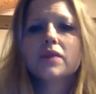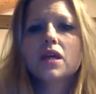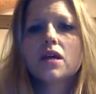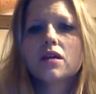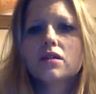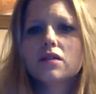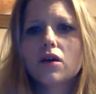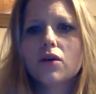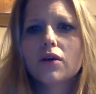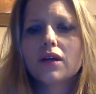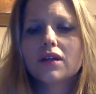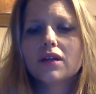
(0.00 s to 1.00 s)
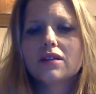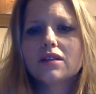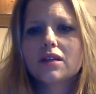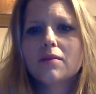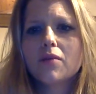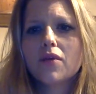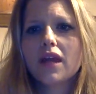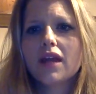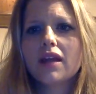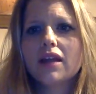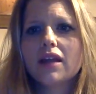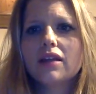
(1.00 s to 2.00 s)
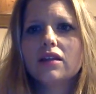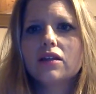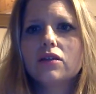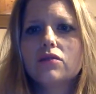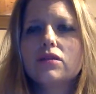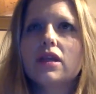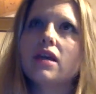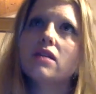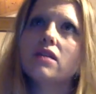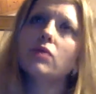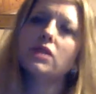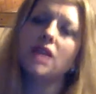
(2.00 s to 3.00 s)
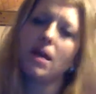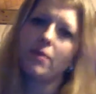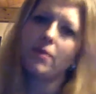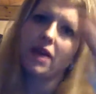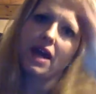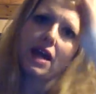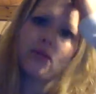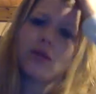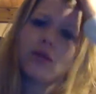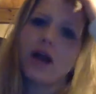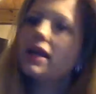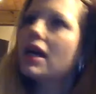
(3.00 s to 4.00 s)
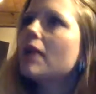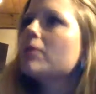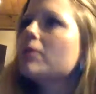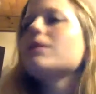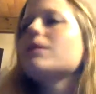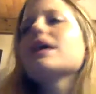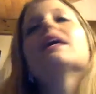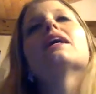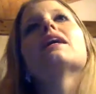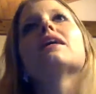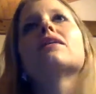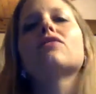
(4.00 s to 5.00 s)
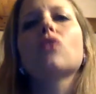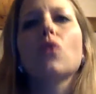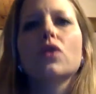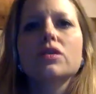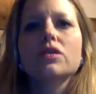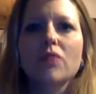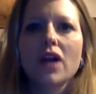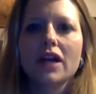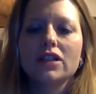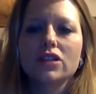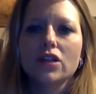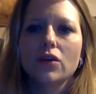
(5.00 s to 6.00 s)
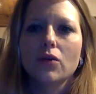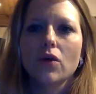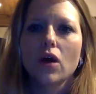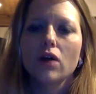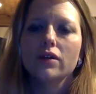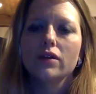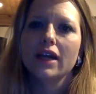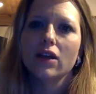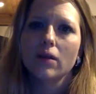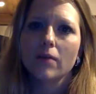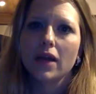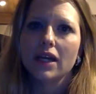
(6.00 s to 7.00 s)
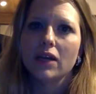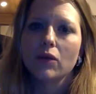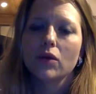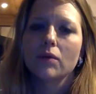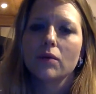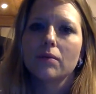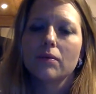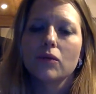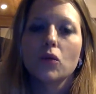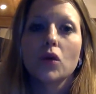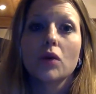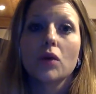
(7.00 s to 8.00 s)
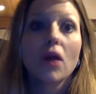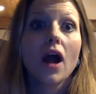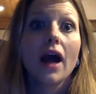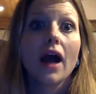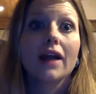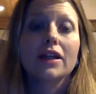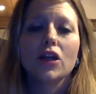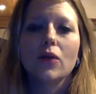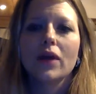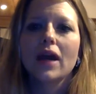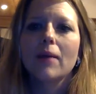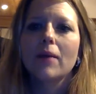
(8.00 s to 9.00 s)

So an example that I like to use is one time I had a bride come to me, and of course brides, we're all tight on money. We're a bride, we got